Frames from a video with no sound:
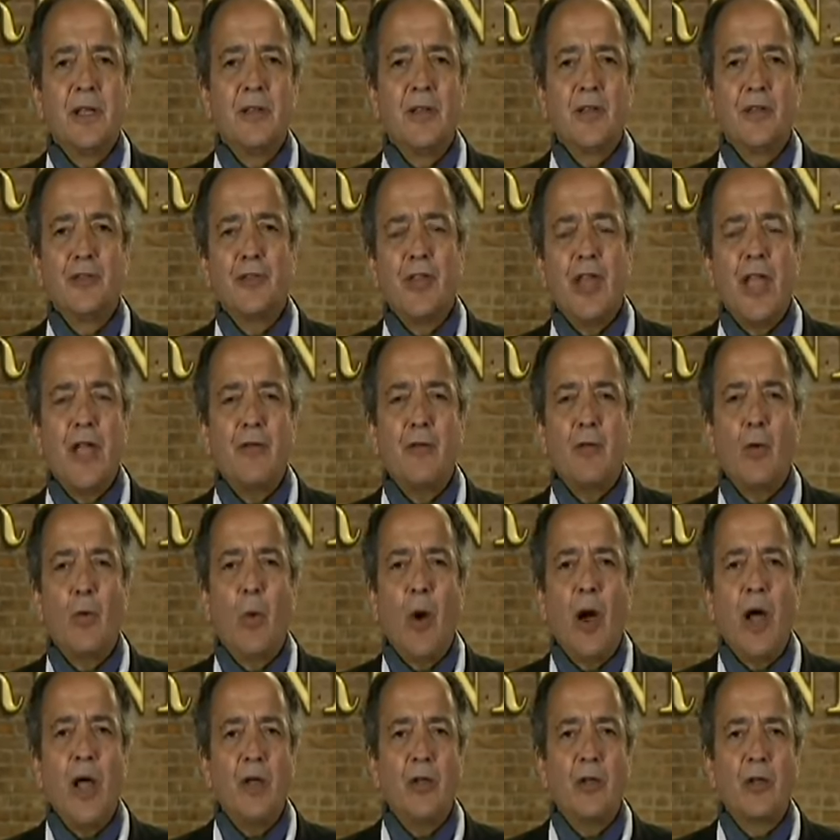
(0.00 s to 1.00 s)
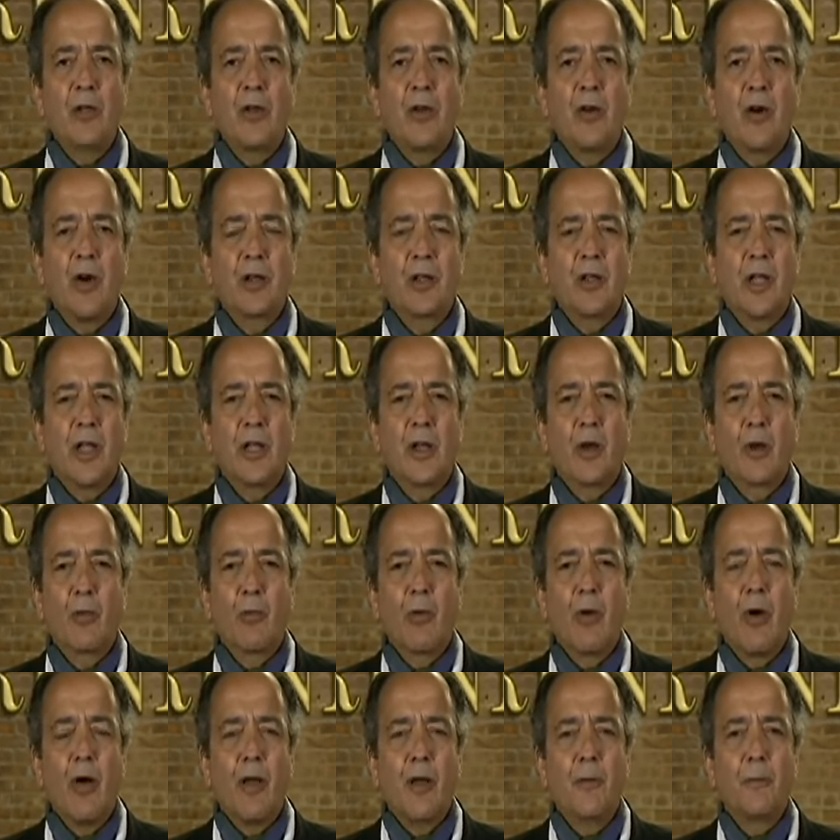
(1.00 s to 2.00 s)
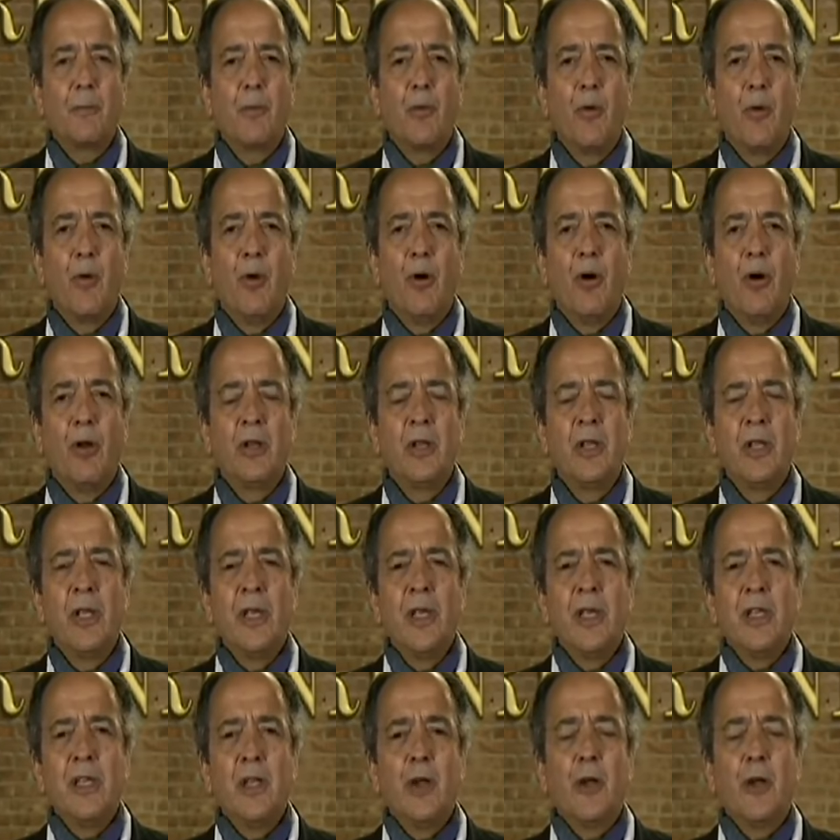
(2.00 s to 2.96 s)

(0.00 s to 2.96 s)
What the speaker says: unless you have a wild card like a Ron Paul.